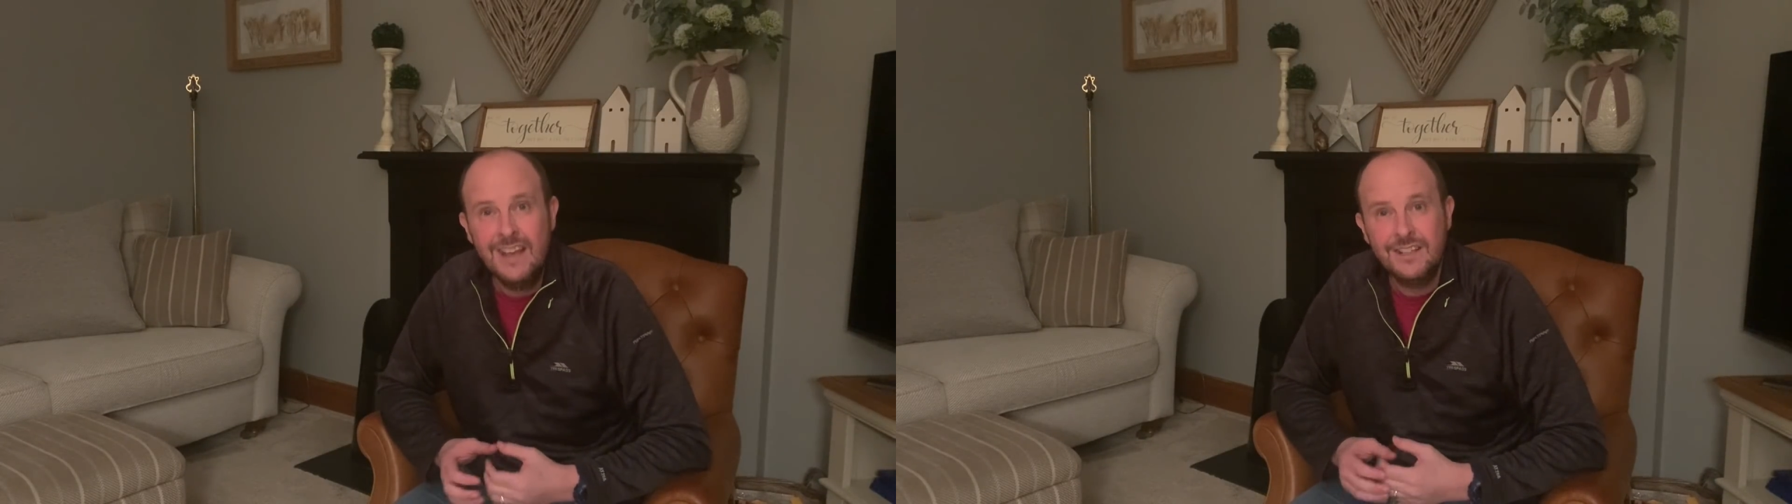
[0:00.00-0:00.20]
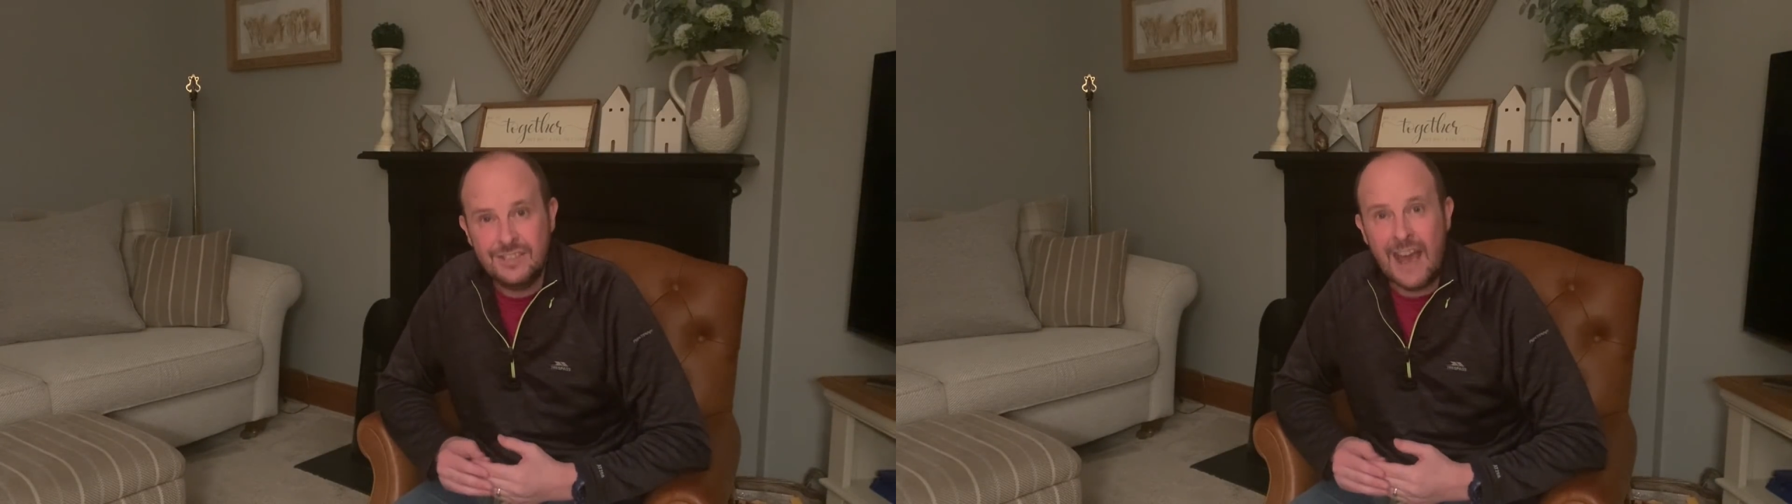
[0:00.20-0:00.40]

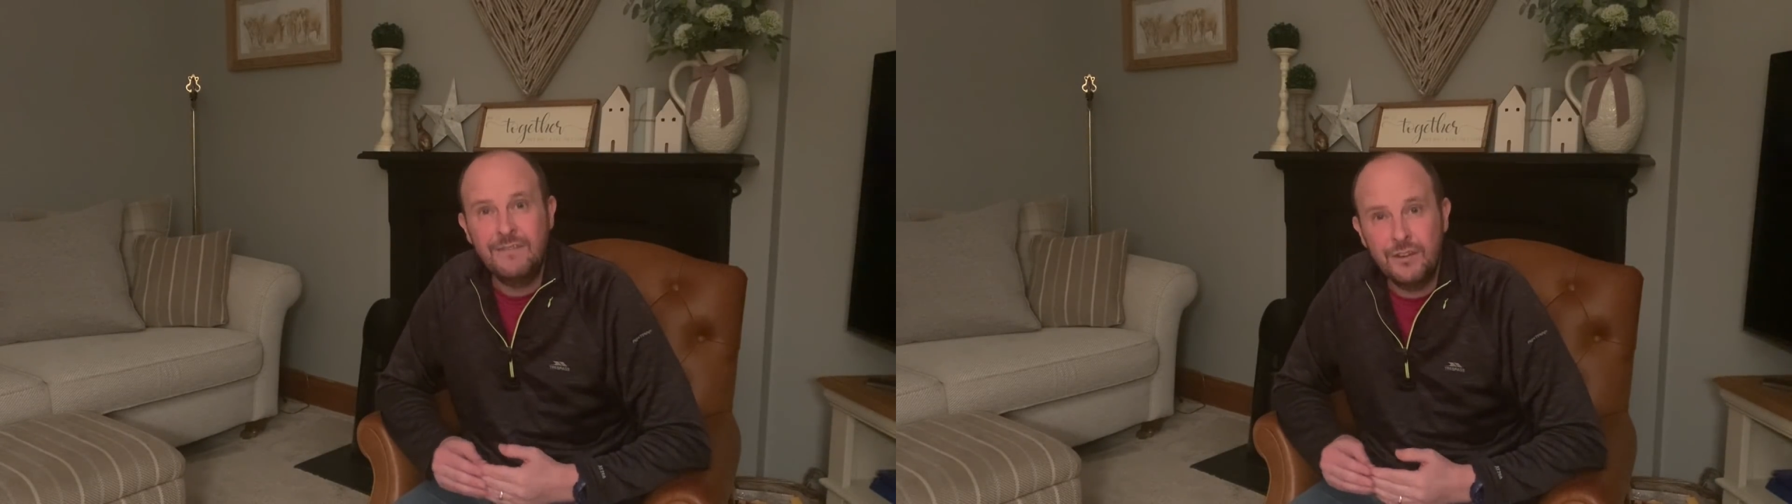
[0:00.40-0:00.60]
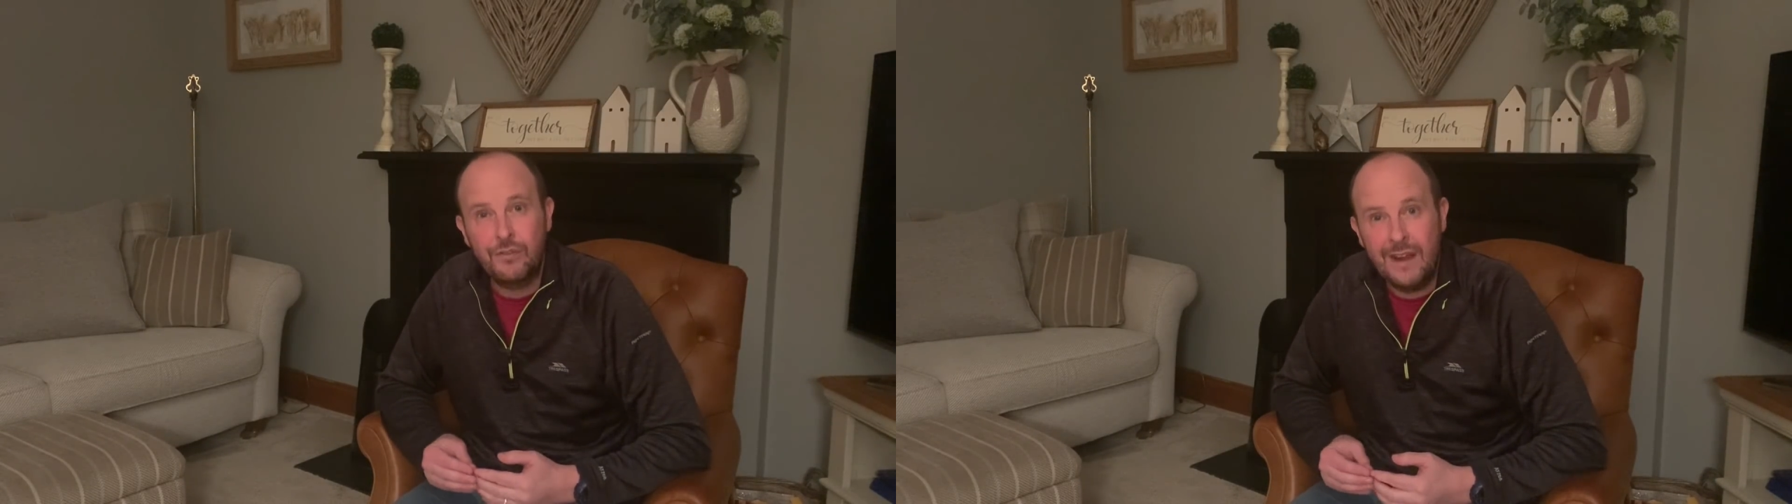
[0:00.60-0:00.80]

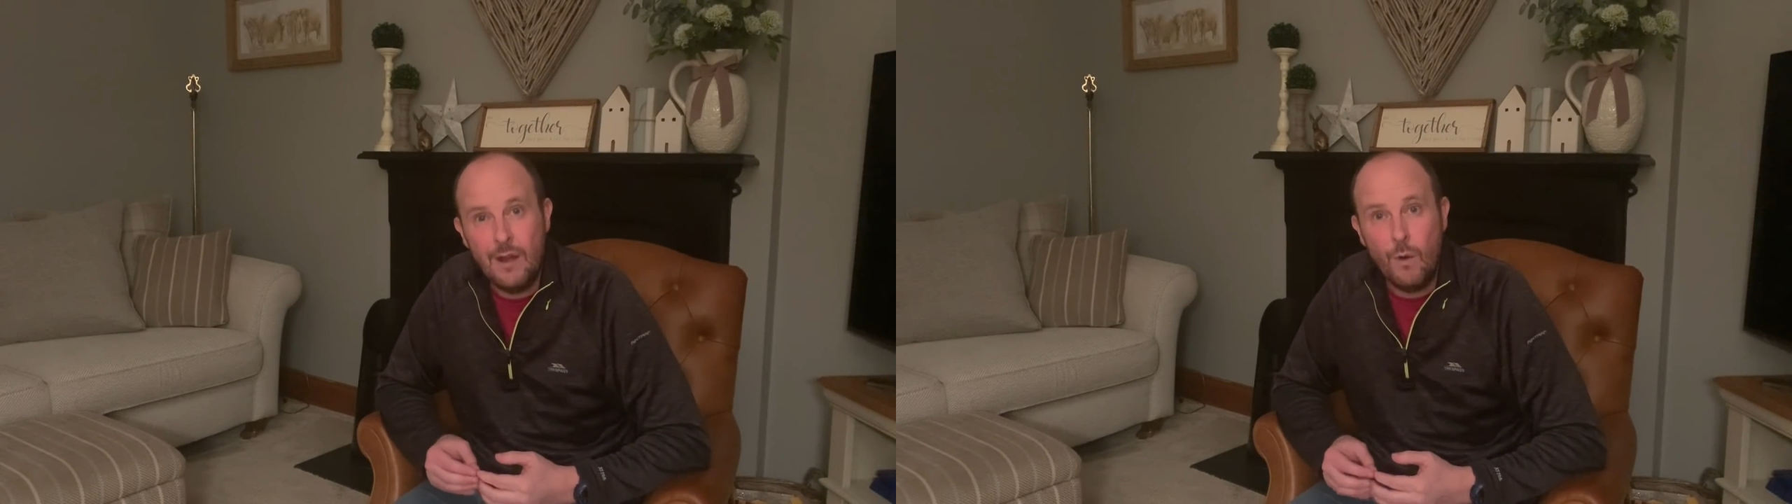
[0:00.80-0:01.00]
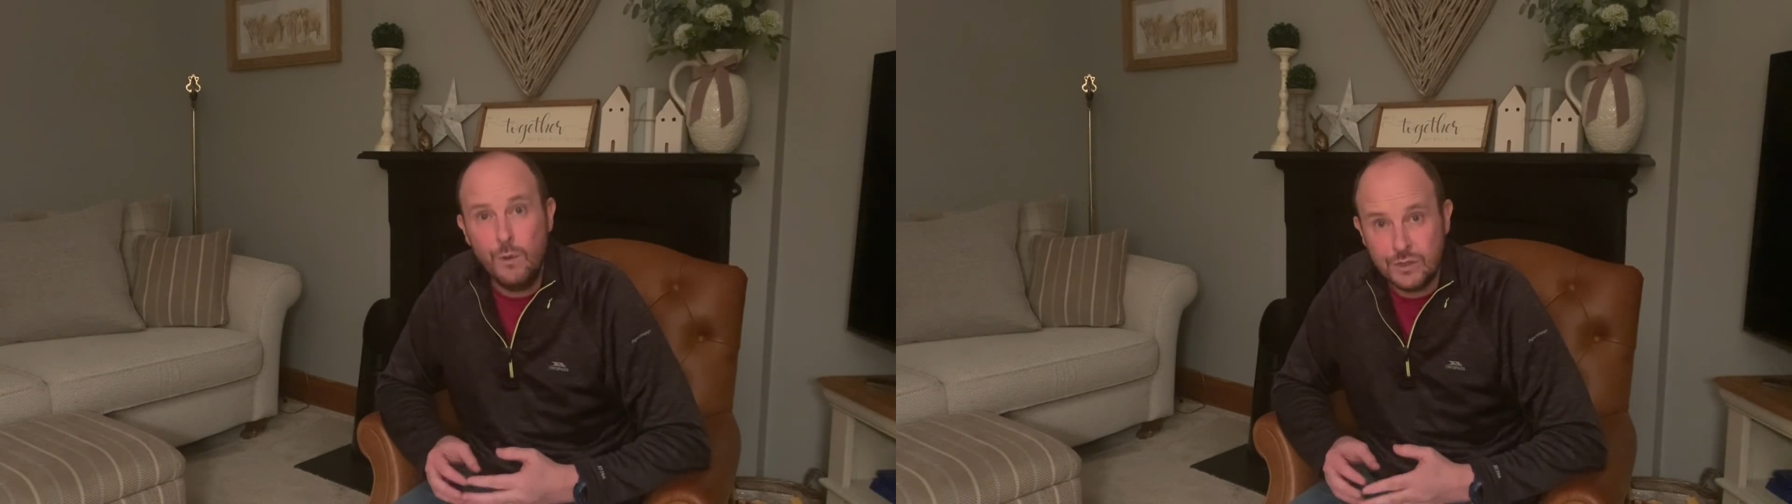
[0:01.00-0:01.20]
730.